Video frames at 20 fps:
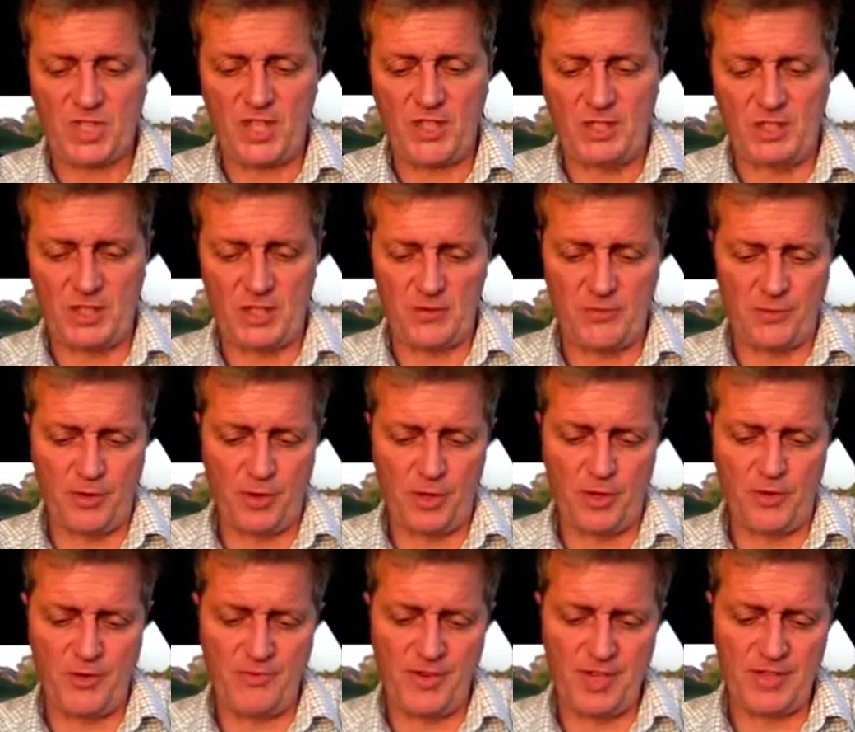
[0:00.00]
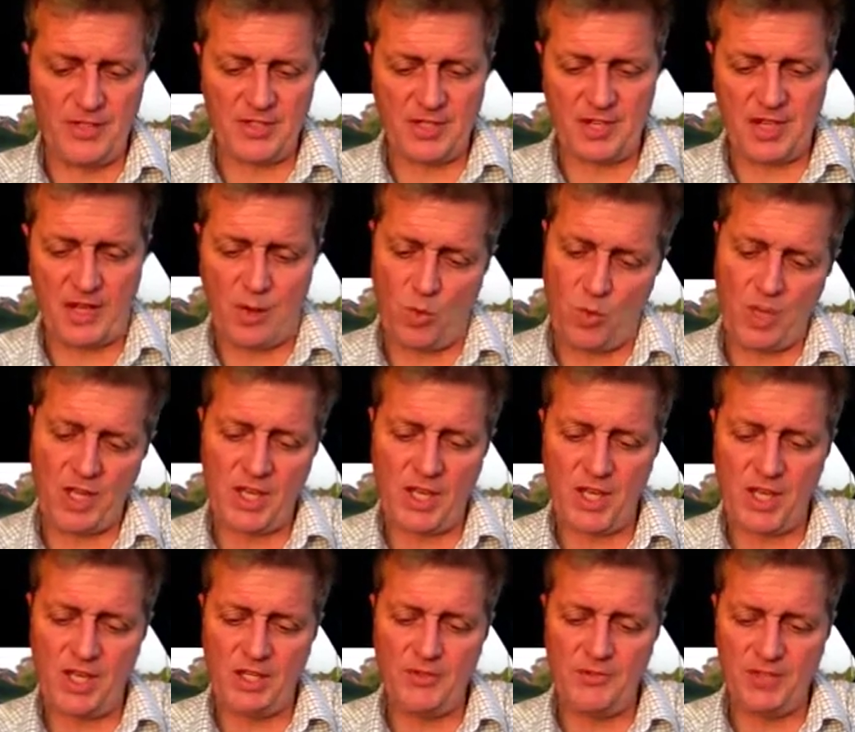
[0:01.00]
Let us further investigate what
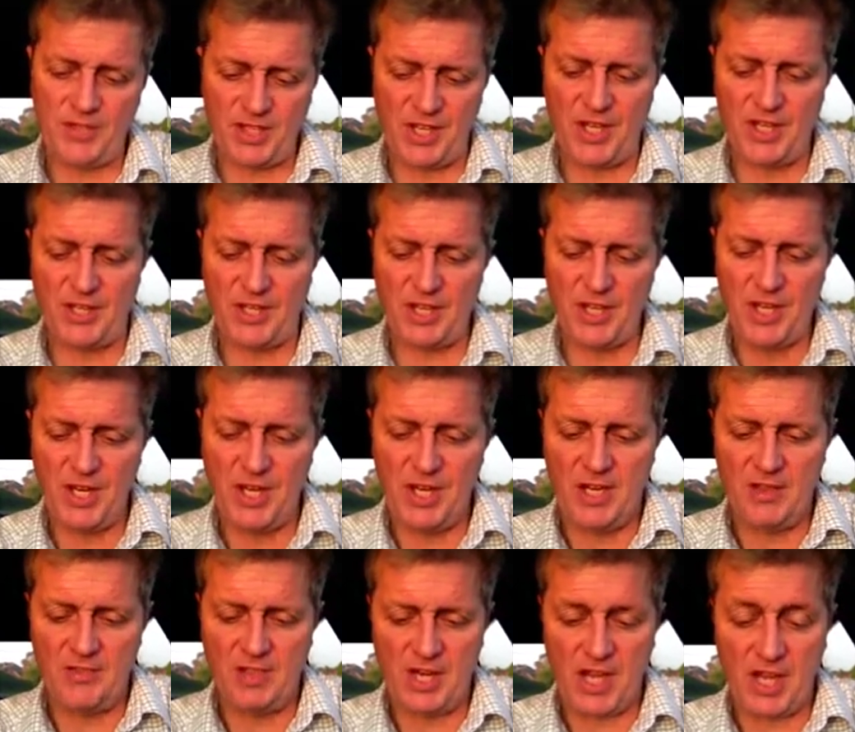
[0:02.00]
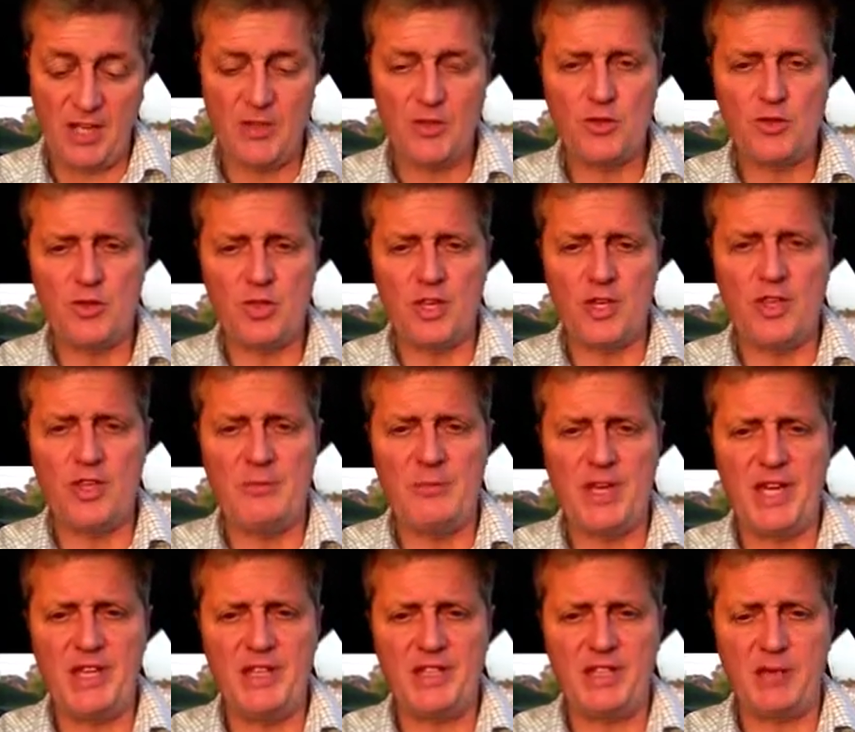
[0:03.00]
kind of sin the angel and the
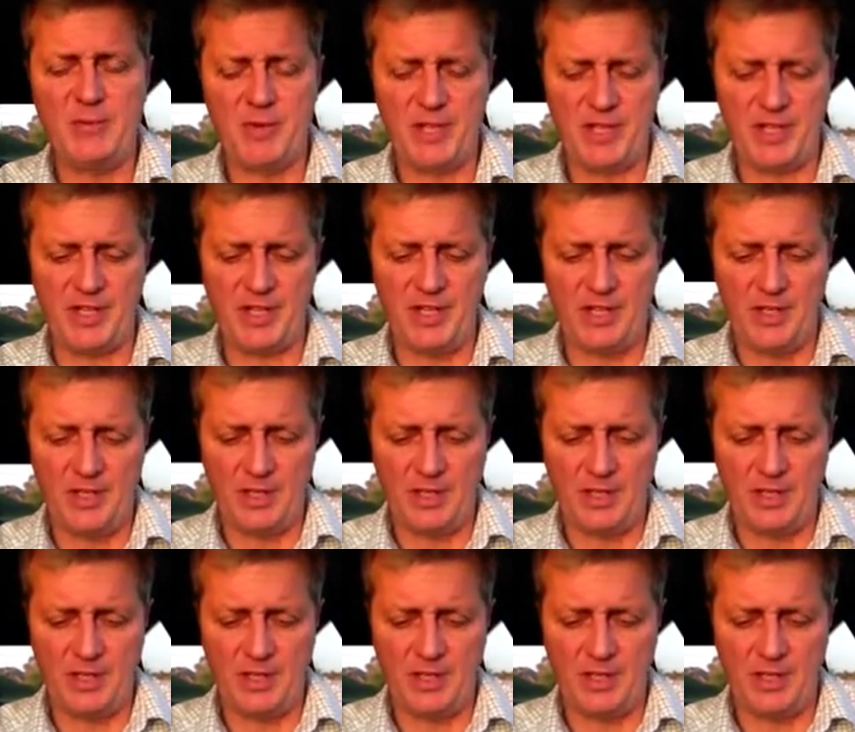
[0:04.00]
man committed.